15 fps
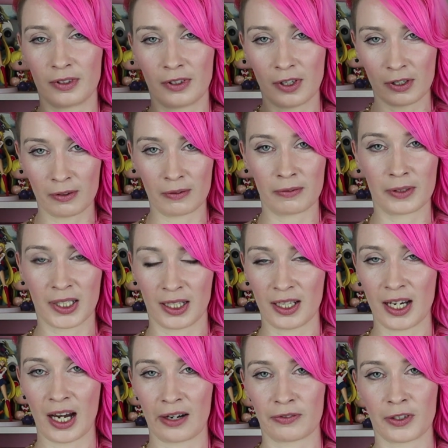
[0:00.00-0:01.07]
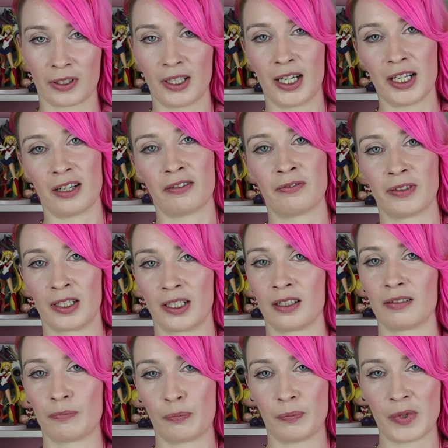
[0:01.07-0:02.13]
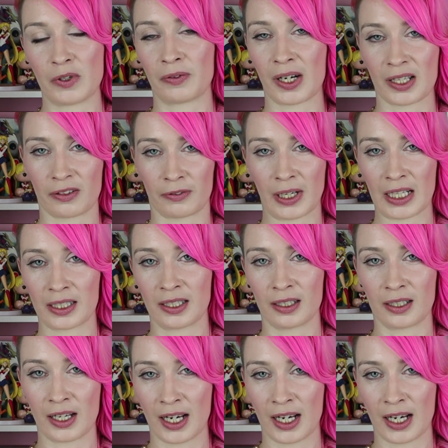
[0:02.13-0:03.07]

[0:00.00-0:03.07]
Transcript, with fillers: go to the afterlife and be resurrected